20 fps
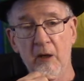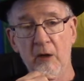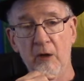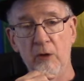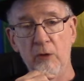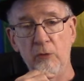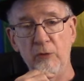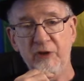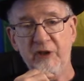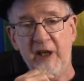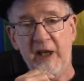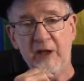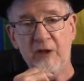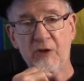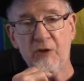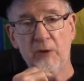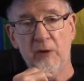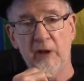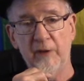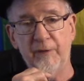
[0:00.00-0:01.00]
who
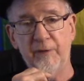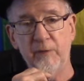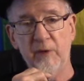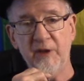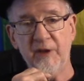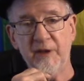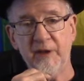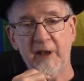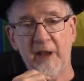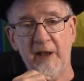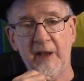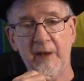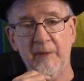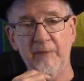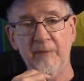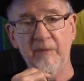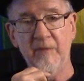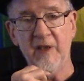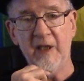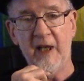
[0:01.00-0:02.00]
takes off with the
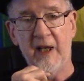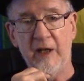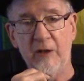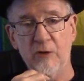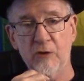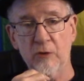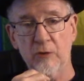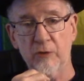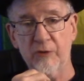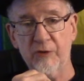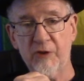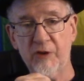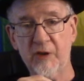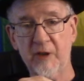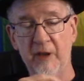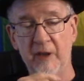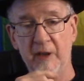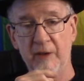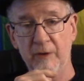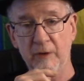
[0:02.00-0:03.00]
Angels,
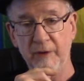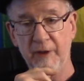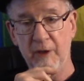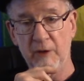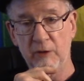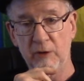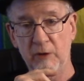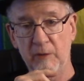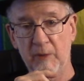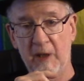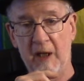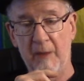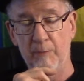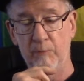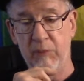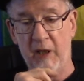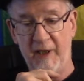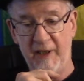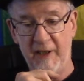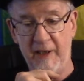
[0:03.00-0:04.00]
their leader,
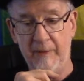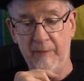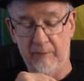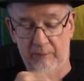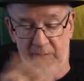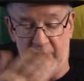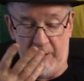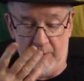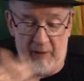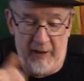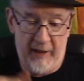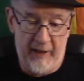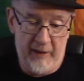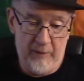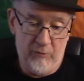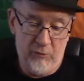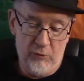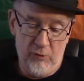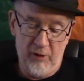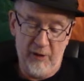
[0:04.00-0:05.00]
Buddy, played by
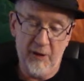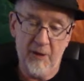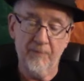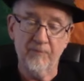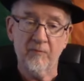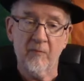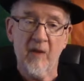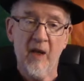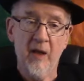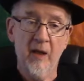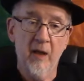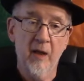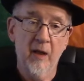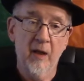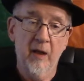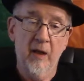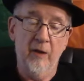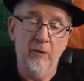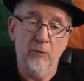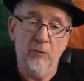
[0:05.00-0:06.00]
Adam Rourke,
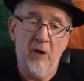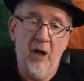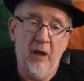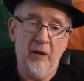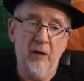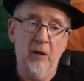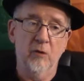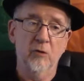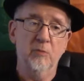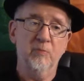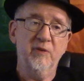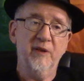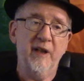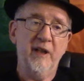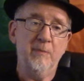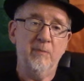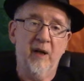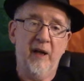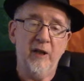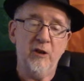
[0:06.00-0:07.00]
and Rocco,
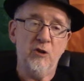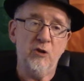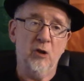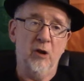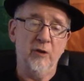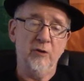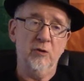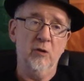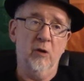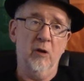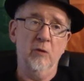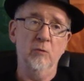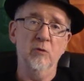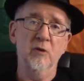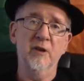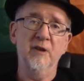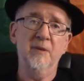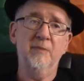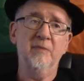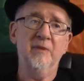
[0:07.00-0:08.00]
played by John
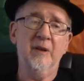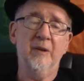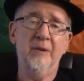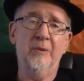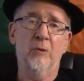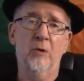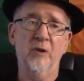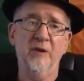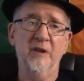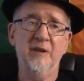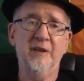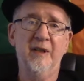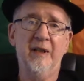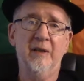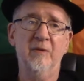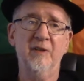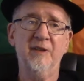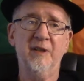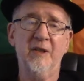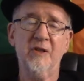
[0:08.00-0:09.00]
Garwood, all in there
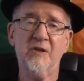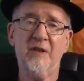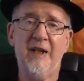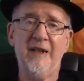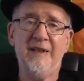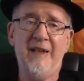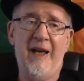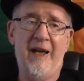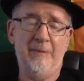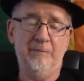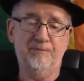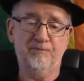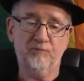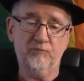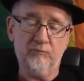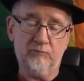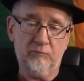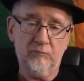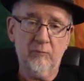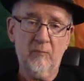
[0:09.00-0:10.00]
and things like that.
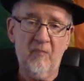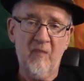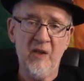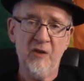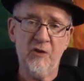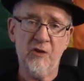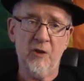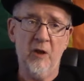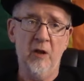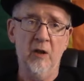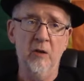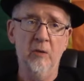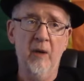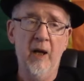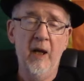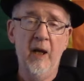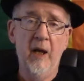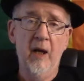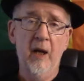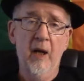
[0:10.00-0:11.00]
So
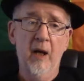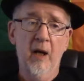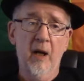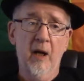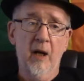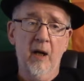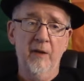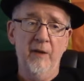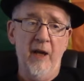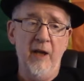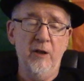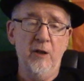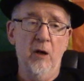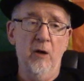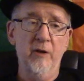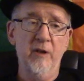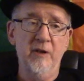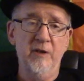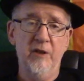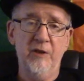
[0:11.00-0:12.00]
they
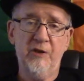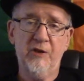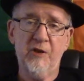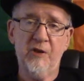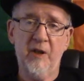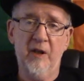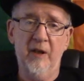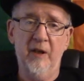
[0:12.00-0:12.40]
go to this,